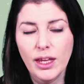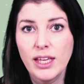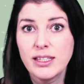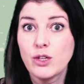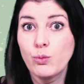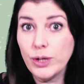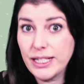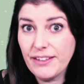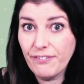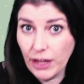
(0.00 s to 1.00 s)
So what is
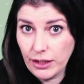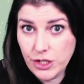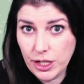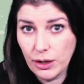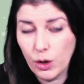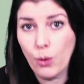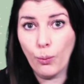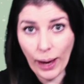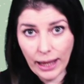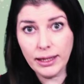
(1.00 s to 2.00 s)
a function?
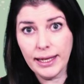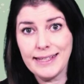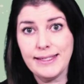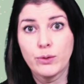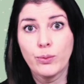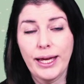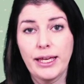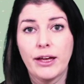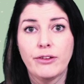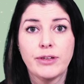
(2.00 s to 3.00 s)
Well, it's a way
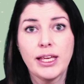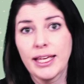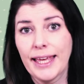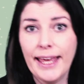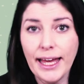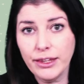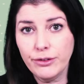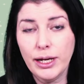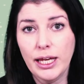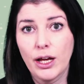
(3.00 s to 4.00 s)
of
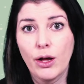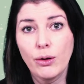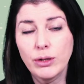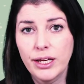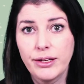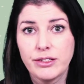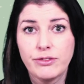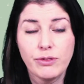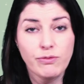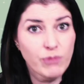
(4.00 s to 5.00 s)
gathering a whole load of
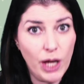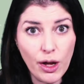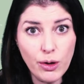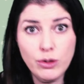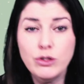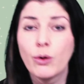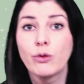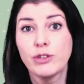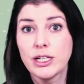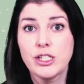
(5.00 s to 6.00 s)
code or
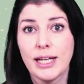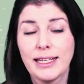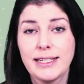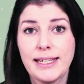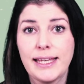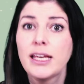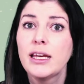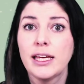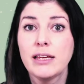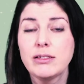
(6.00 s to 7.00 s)
functionality
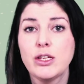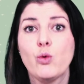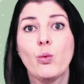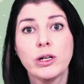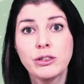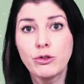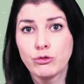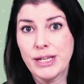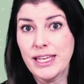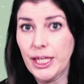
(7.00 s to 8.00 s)
into one
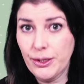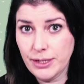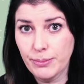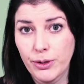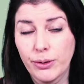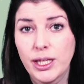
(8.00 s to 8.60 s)
reusable